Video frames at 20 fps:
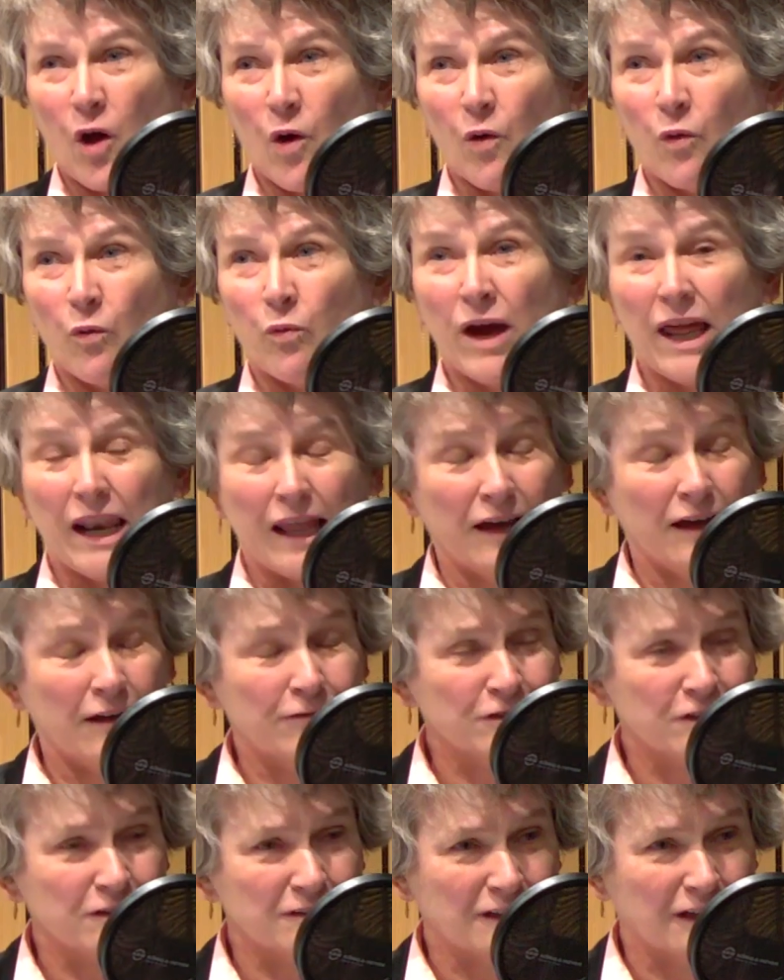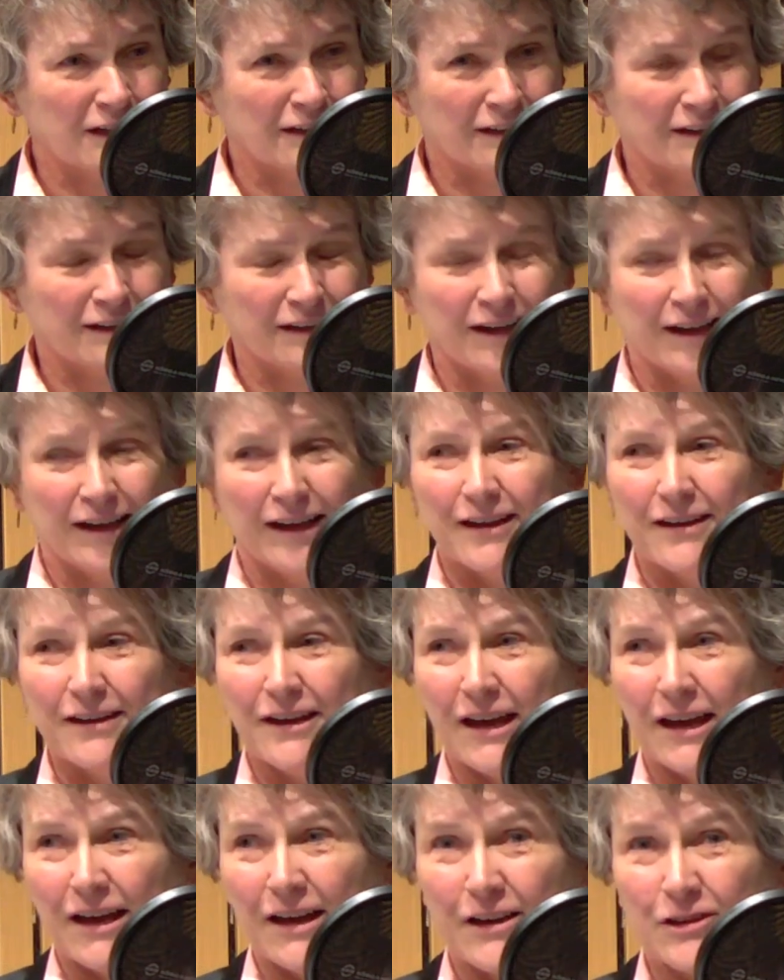Well, I have to thank
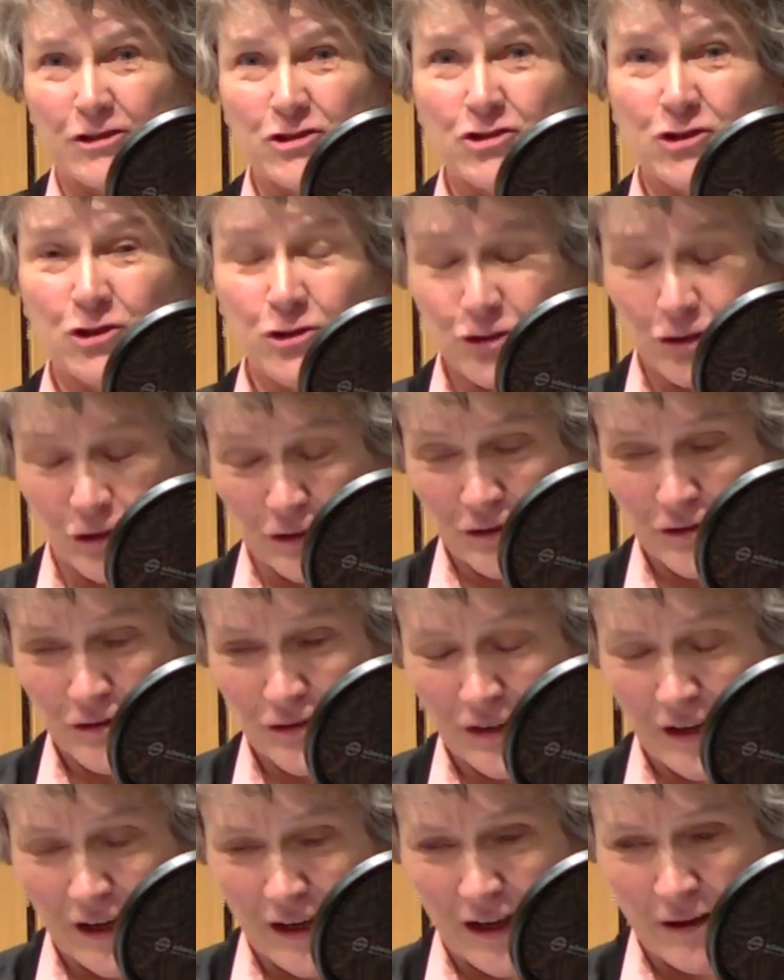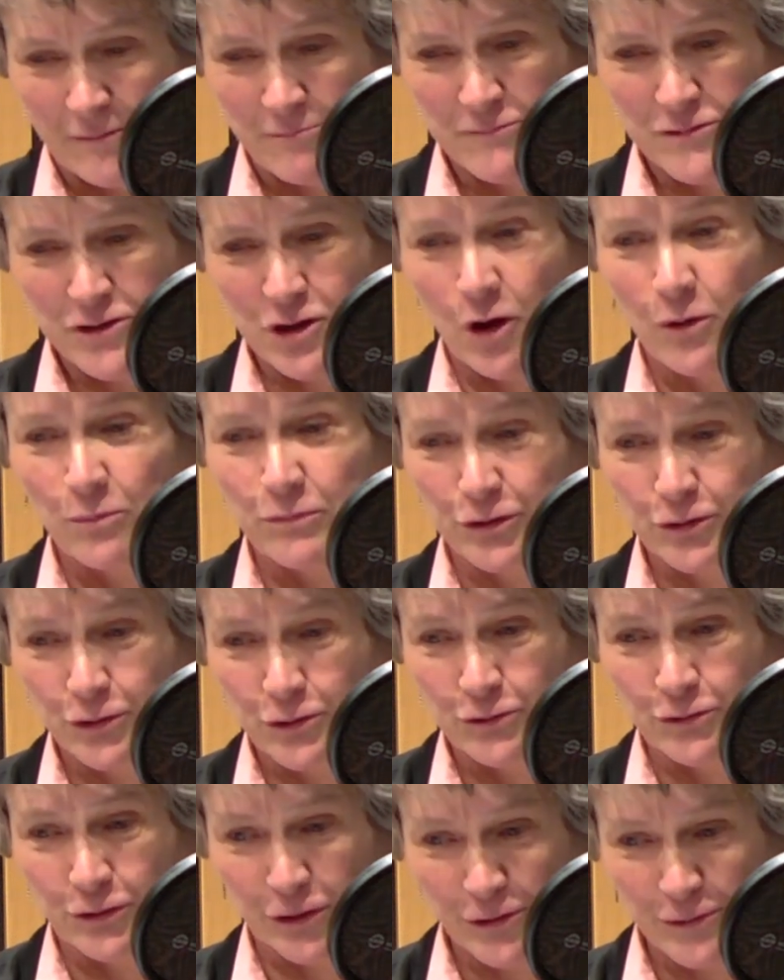a student, Tom
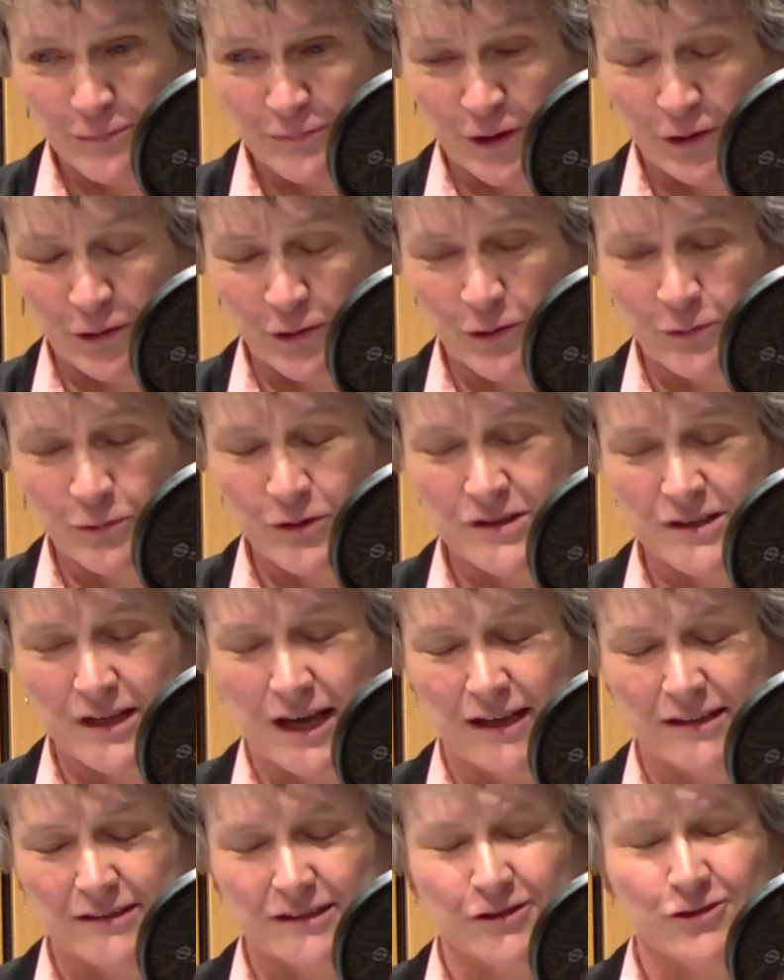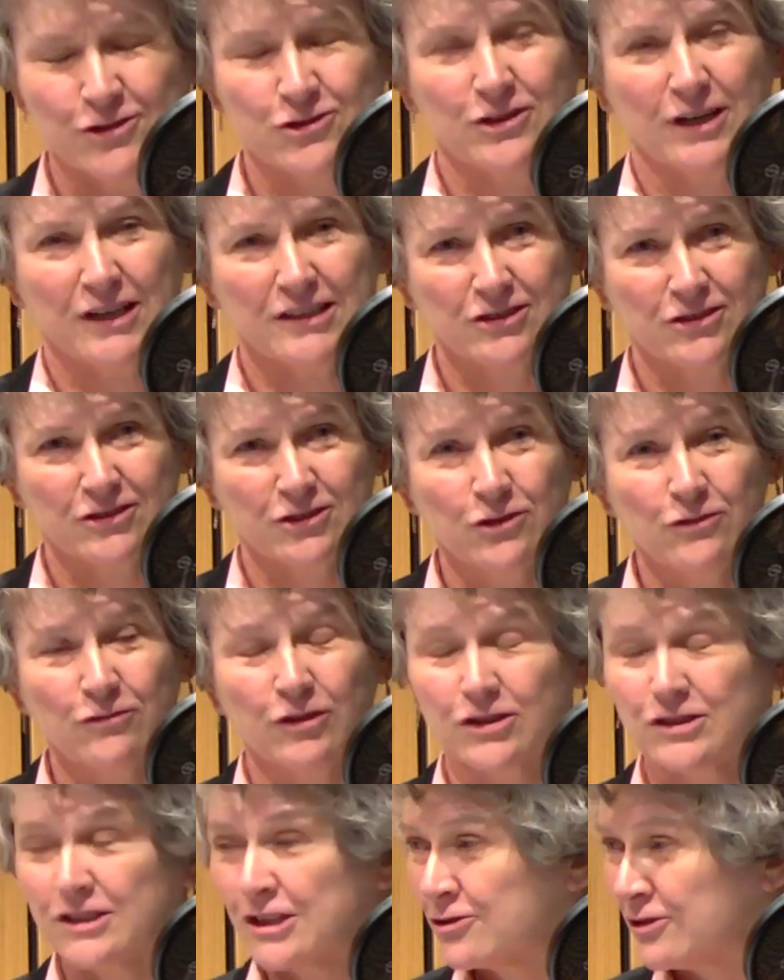Thurer, who was at a
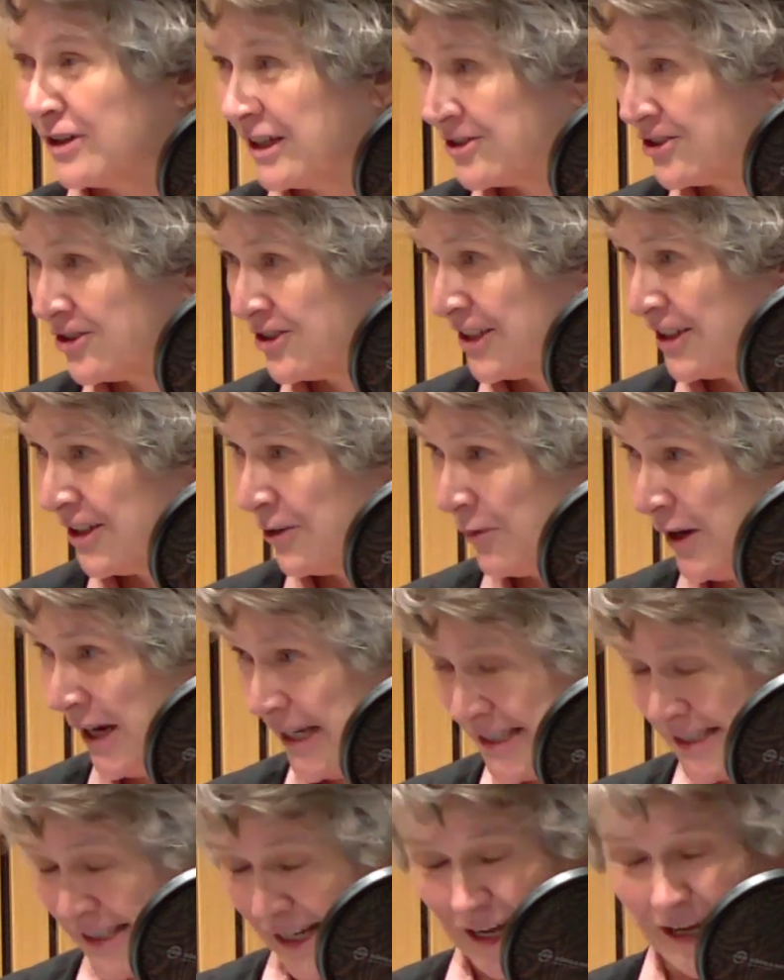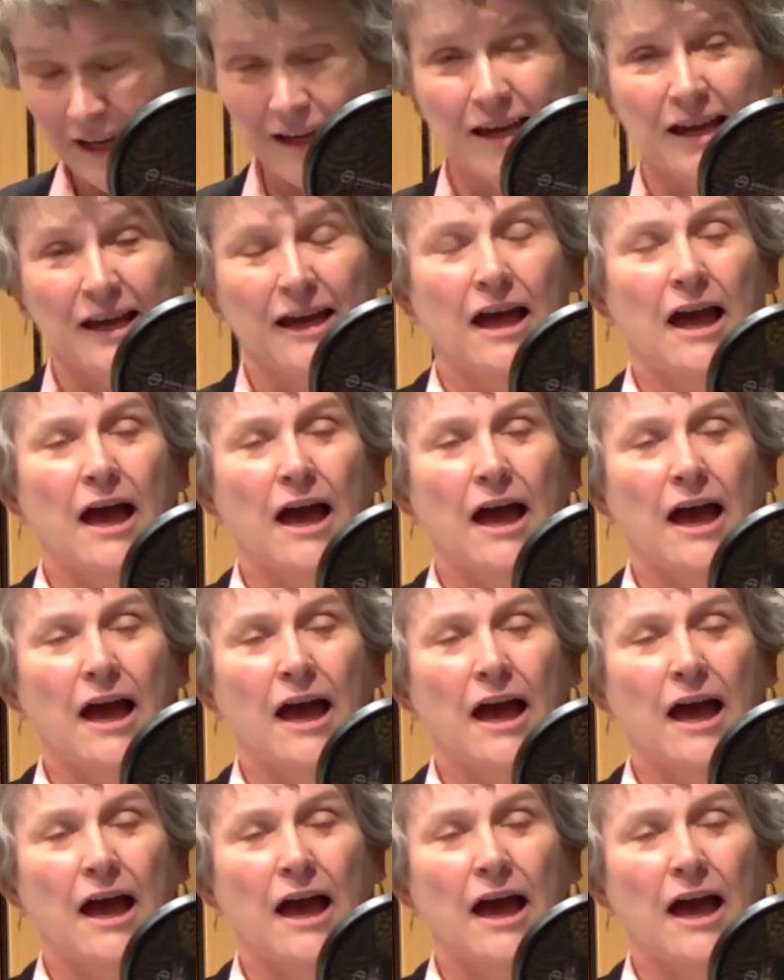university strategy away day,